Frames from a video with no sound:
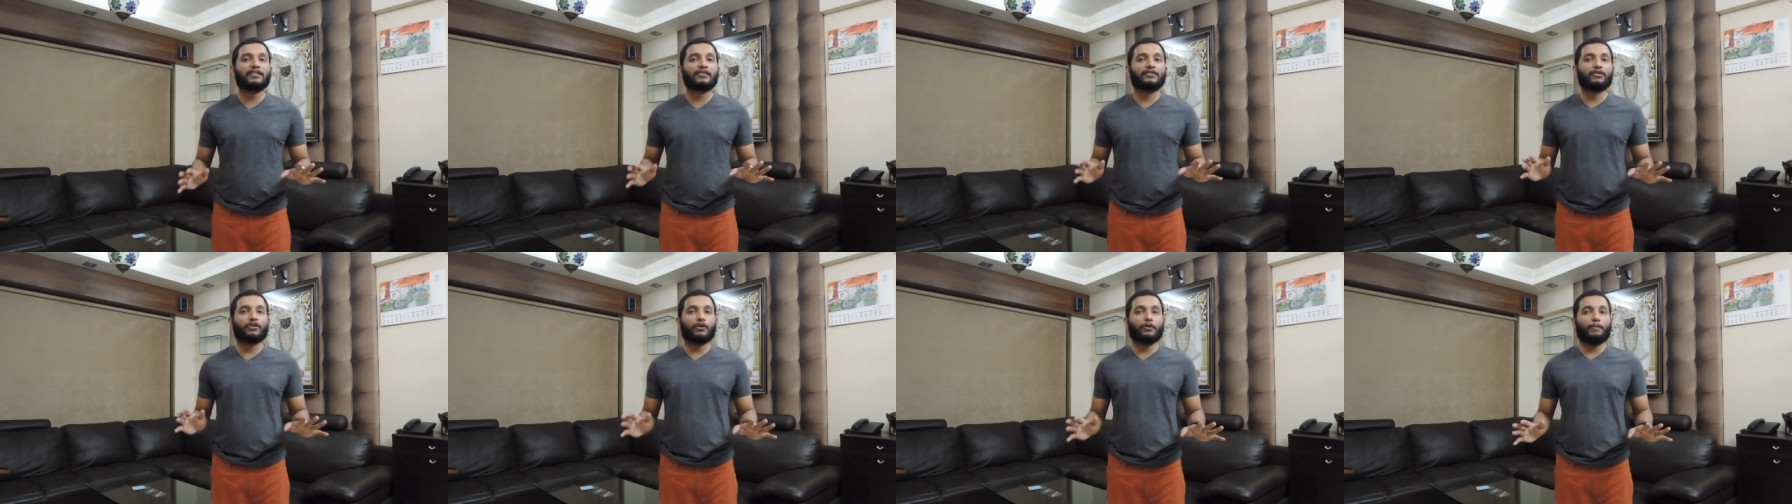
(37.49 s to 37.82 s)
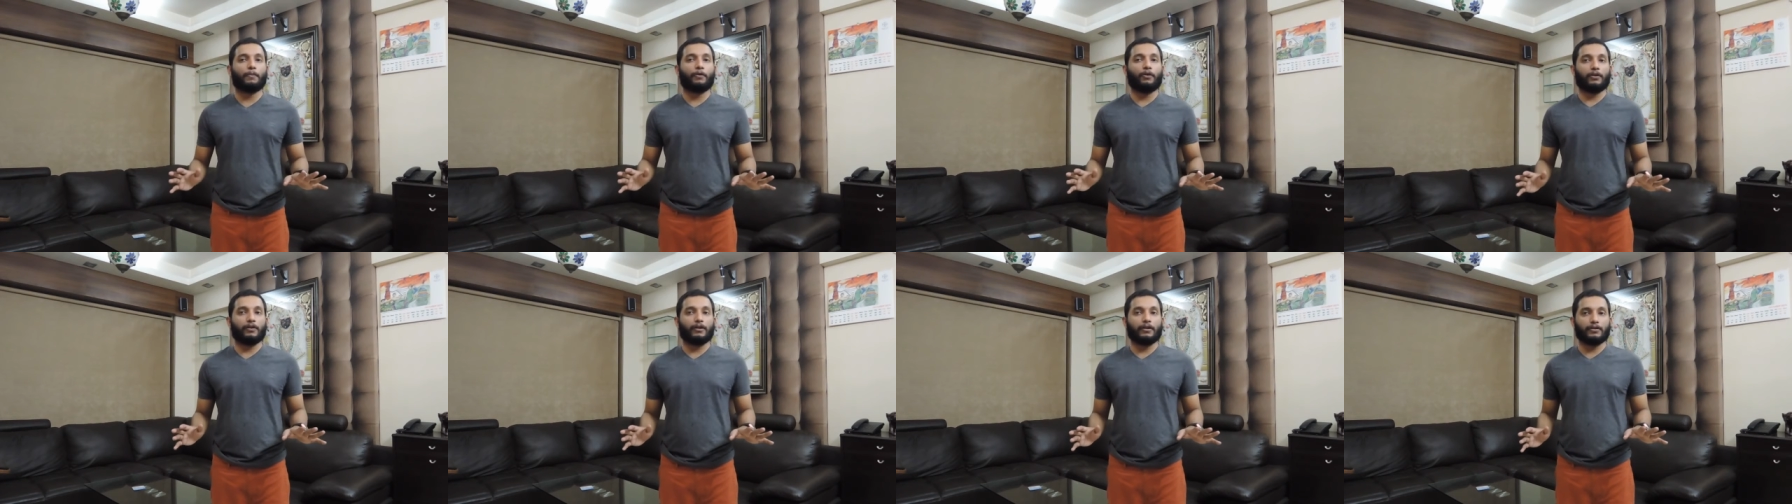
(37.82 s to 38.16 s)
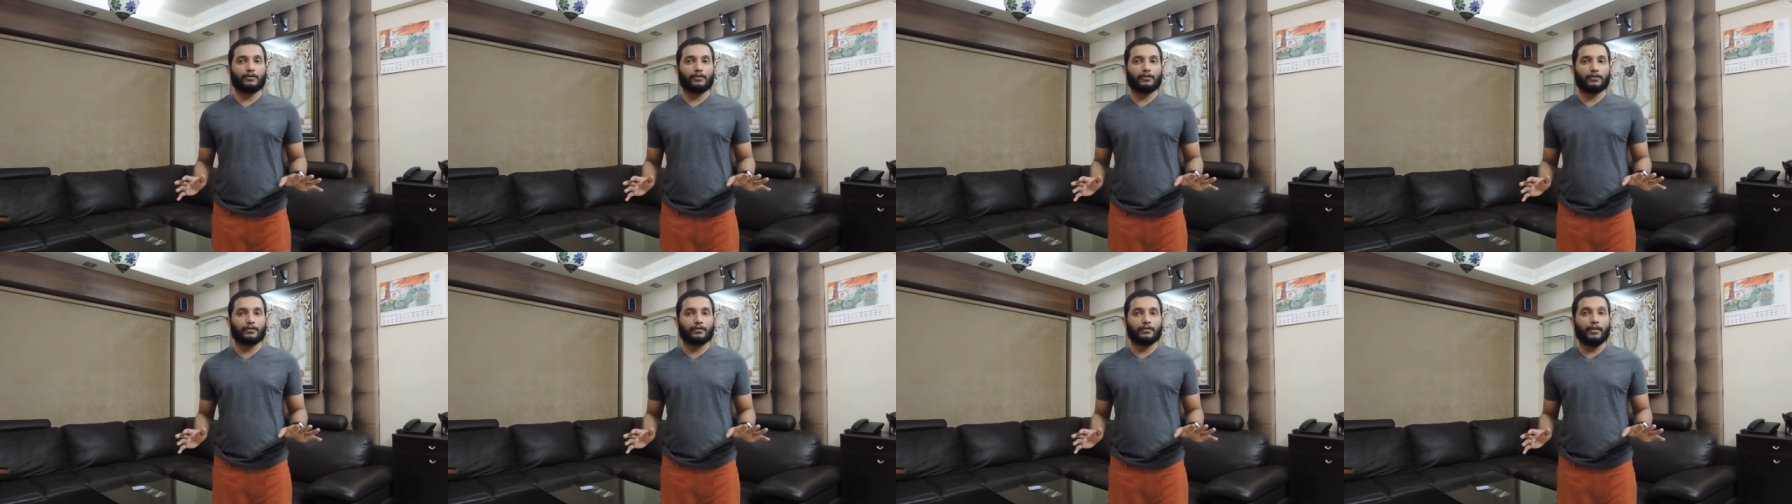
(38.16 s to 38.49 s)
job
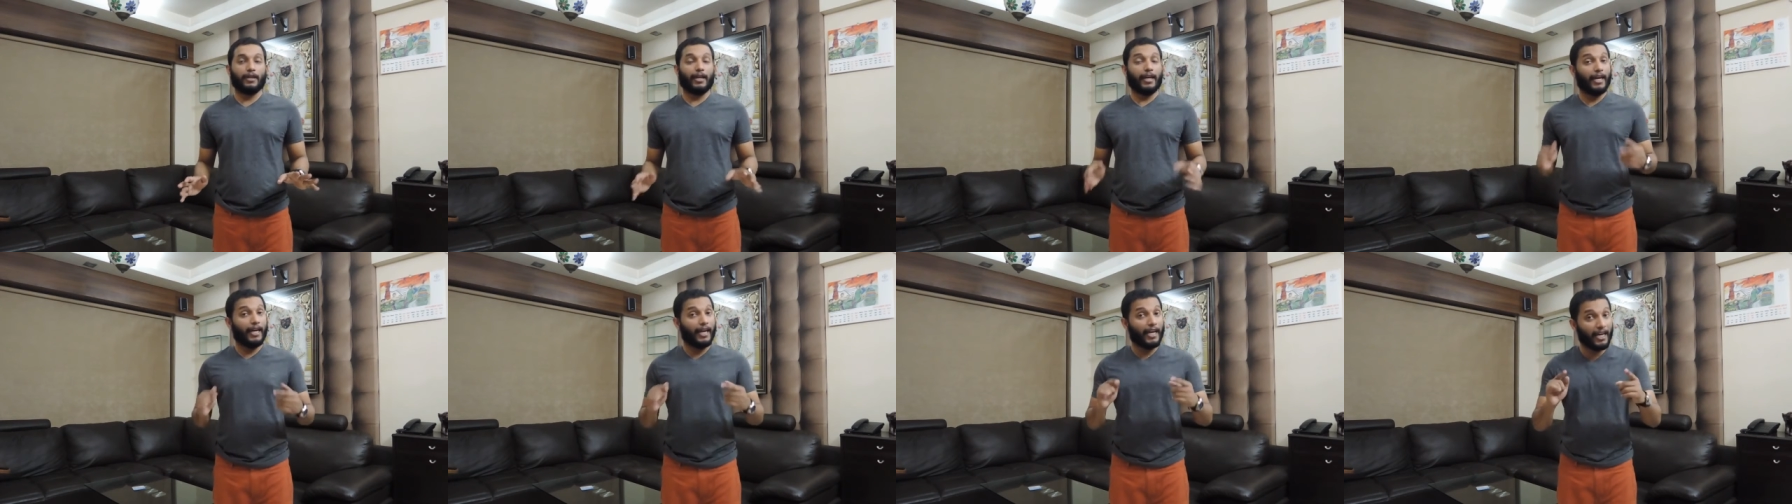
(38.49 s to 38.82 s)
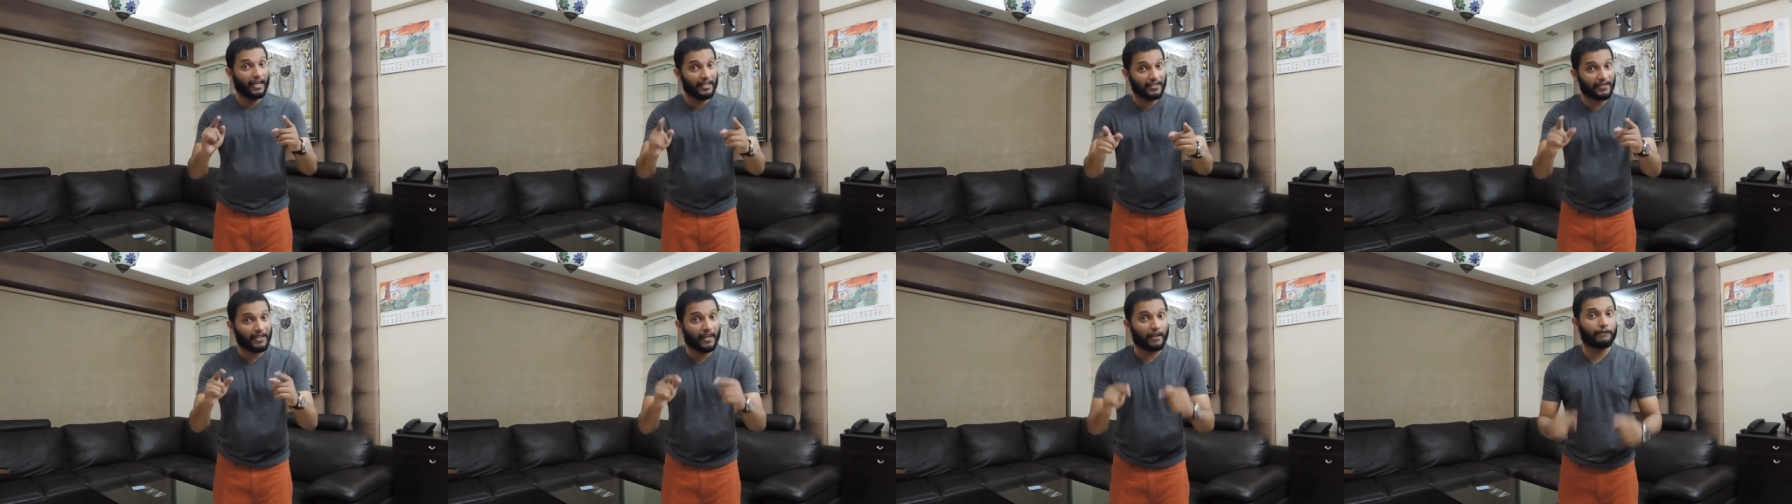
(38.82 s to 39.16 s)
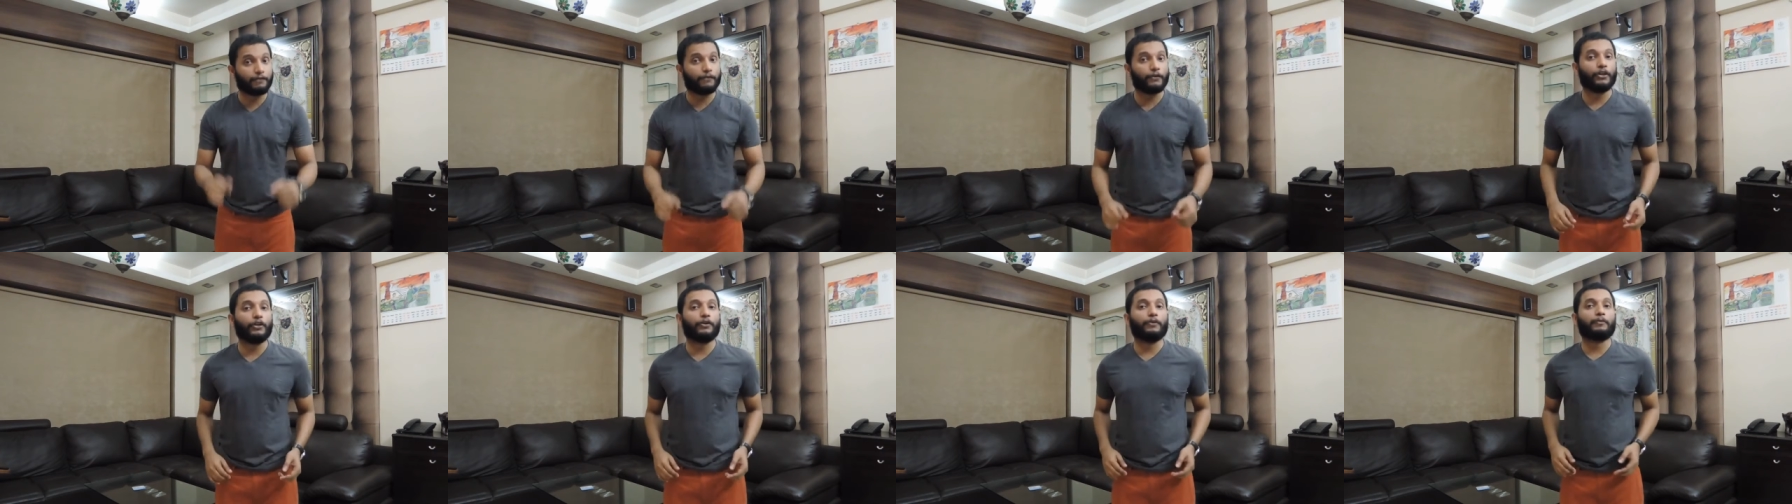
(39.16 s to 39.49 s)
portals. Here's that for
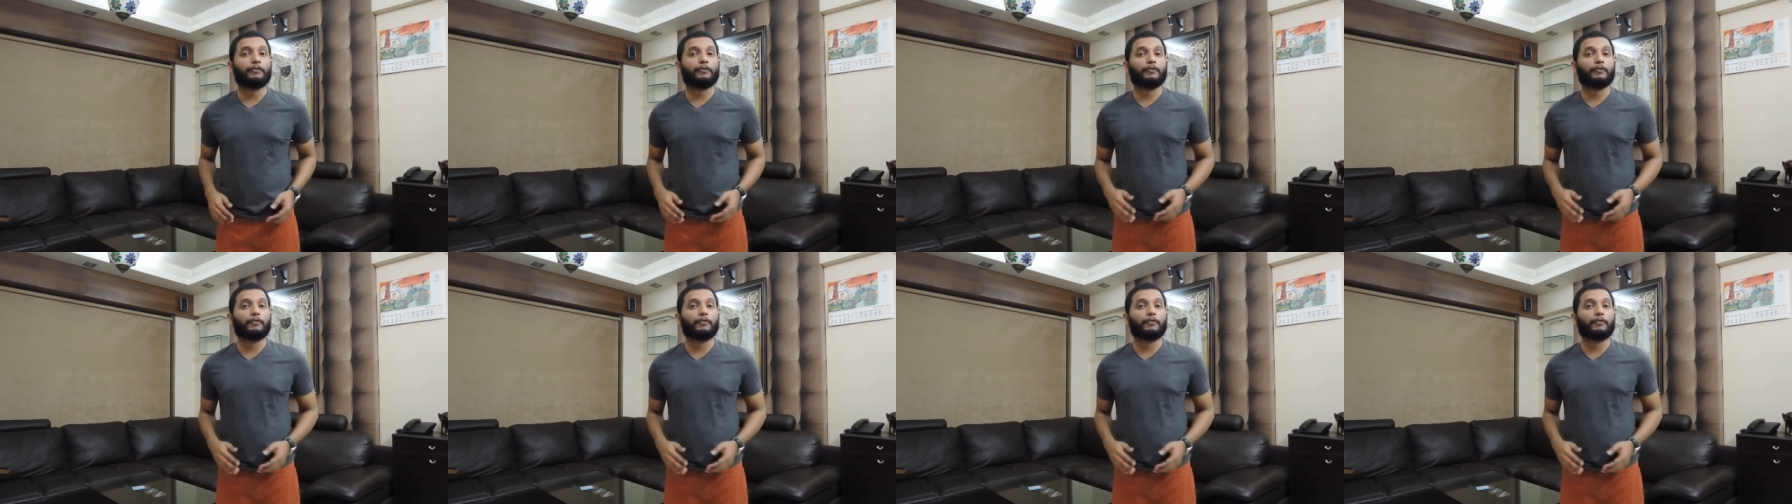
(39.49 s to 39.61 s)
you.